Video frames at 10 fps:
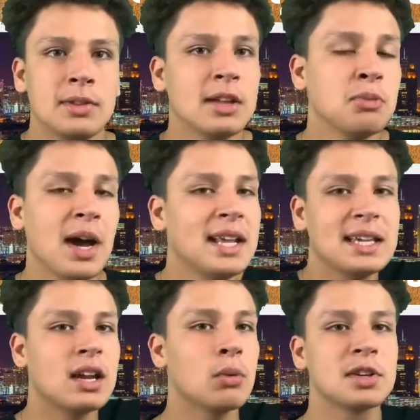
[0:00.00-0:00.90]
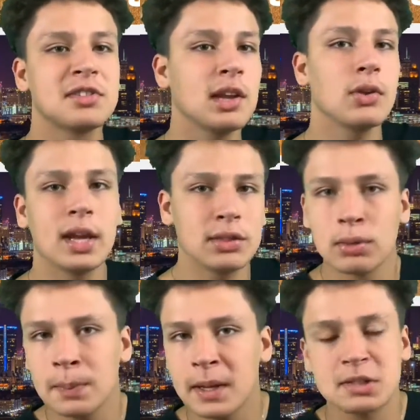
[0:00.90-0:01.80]
That's why I didn't care when Slay only had
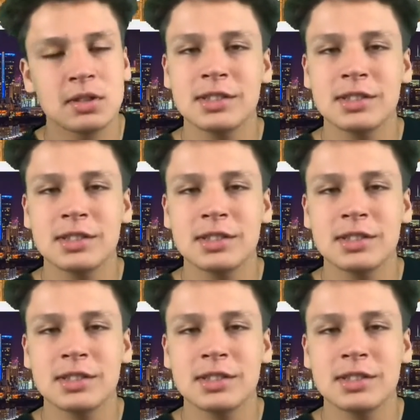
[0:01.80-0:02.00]
3 picks,